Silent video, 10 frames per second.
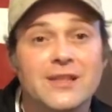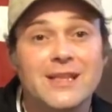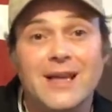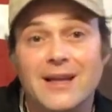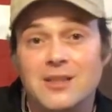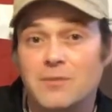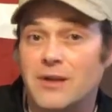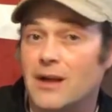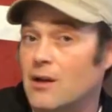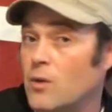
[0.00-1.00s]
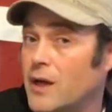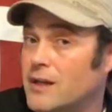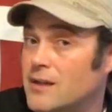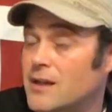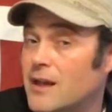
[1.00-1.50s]
DX, but not
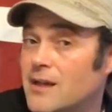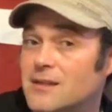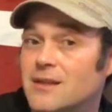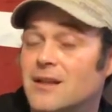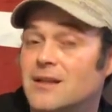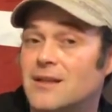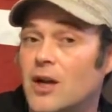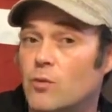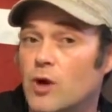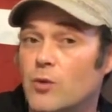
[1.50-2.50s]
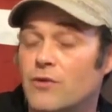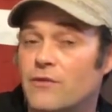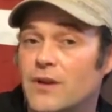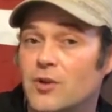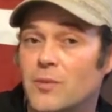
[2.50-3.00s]
quite DX. It's got a rubber
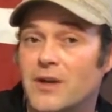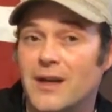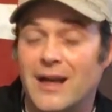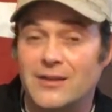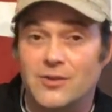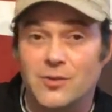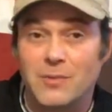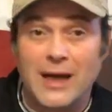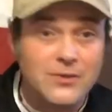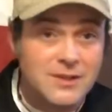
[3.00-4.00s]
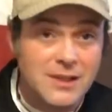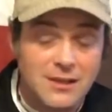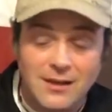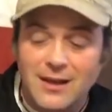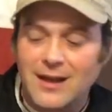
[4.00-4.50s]
feel, but not too
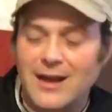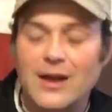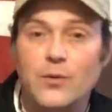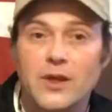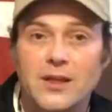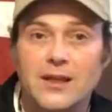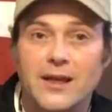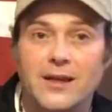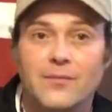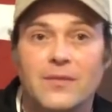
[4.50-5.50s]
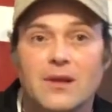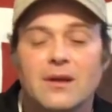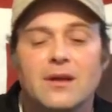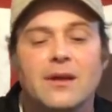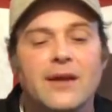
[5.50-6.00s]
bouncy. I really like it.
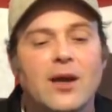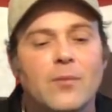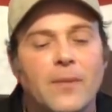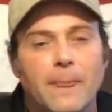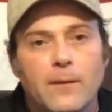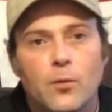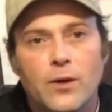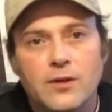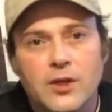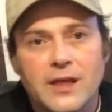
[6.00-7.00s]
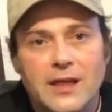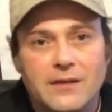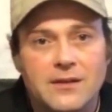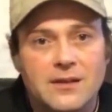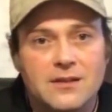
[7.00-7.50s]
Now, when looking at
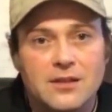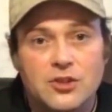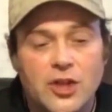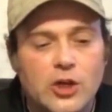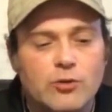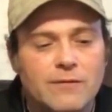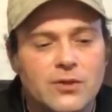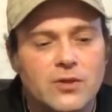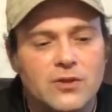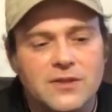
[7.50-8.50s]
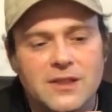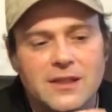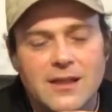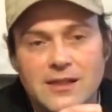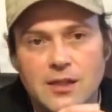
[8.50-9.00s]
the disc in a general review, you'll see
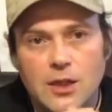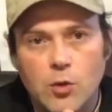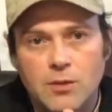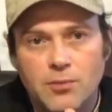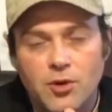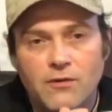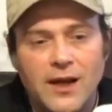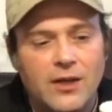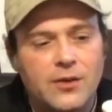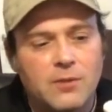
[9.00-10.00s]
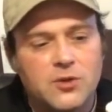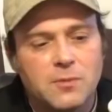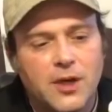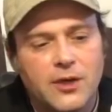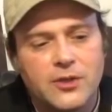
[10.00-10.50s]
that it has a lower profile than
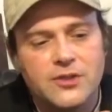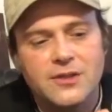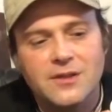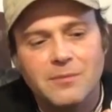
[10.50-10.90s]
most putters.